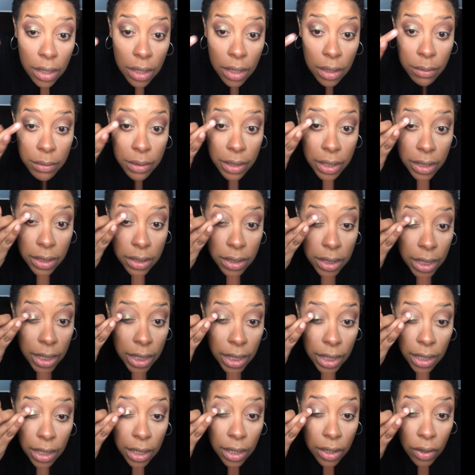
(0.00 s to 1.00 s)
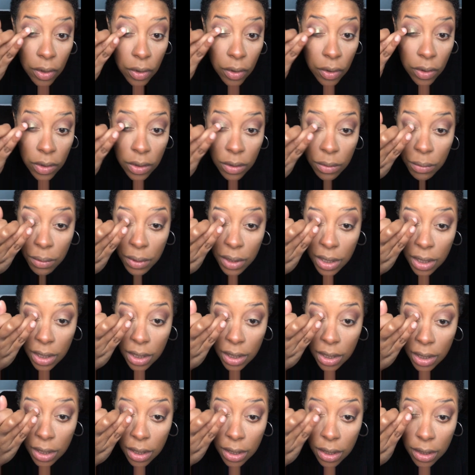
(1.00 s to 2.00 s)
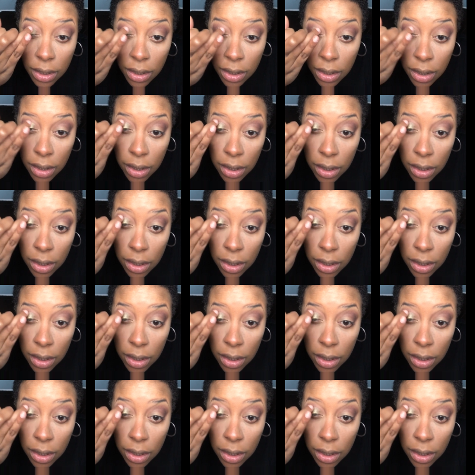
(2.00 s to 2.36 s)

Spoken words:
I'm not taking it all the way in